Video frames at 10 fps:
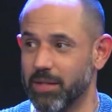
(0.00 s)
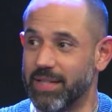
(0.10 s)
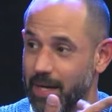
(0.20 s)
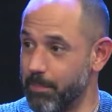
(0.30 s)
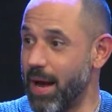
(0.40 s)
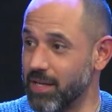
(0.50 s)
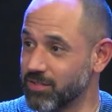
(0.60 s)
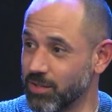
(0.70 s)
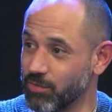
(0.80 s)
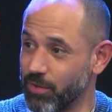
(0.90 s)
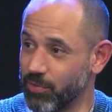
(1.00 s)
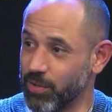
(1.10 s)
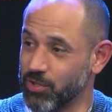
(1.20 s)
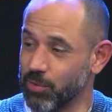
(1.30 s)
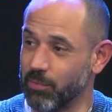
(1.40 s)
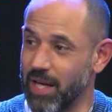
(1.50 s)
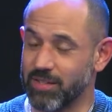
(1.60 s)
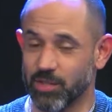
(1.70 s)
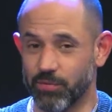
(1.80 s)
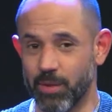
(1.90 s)
that passed on referendum
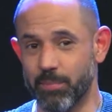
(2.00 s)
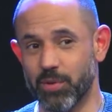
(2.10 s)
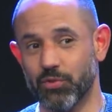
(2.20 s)
last November.